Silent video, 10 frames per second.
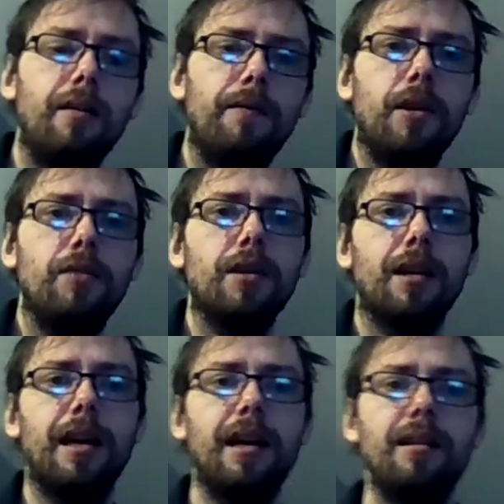views I
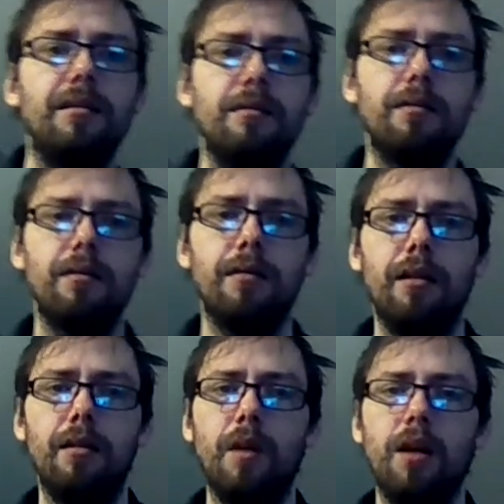get
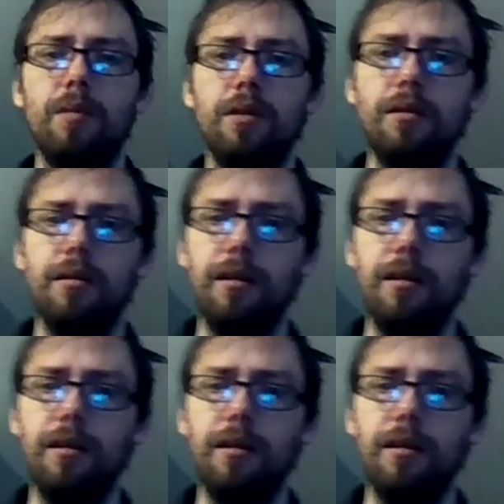at the moment.